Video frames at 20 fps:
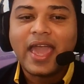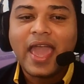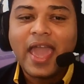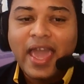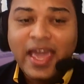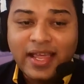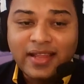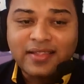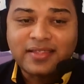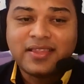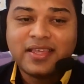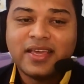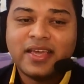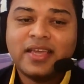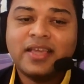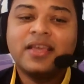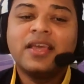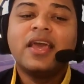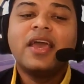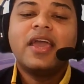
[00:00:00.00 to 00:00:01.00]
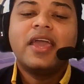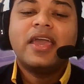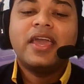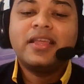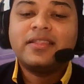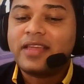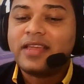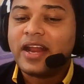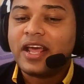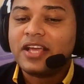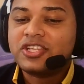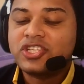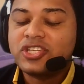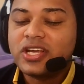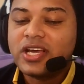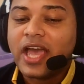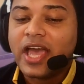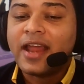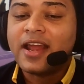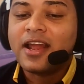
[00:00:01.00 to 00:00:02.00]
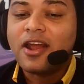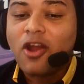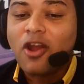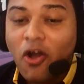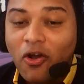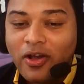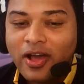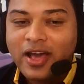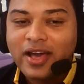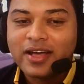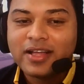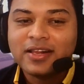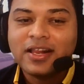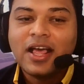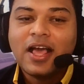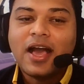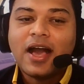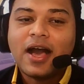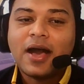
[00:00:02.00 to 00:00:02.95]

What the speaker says: 80 international and local